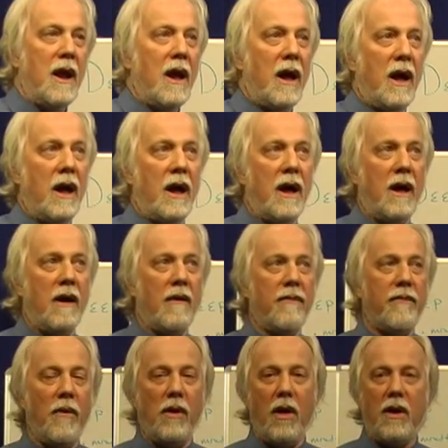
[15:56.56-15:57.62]

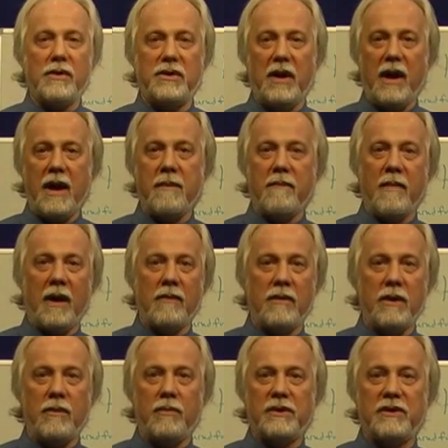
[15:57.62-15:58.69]
For a long time,
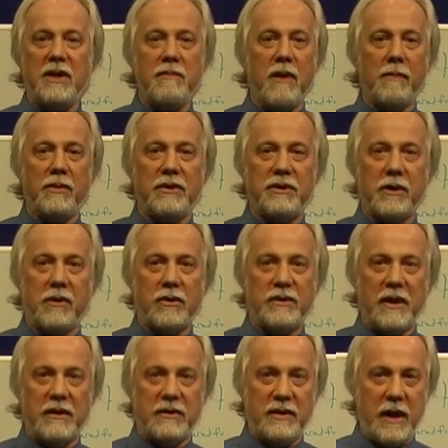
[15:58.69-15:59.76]
you would see bumper stickers
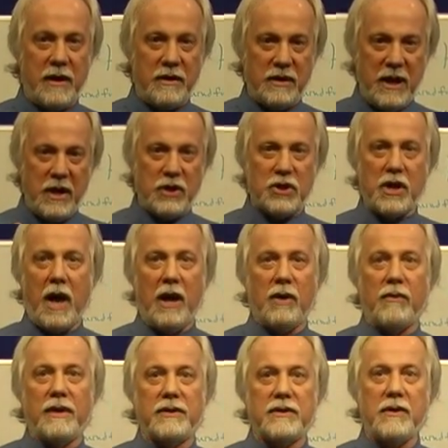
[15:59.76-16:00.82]
that said, teach tolerance.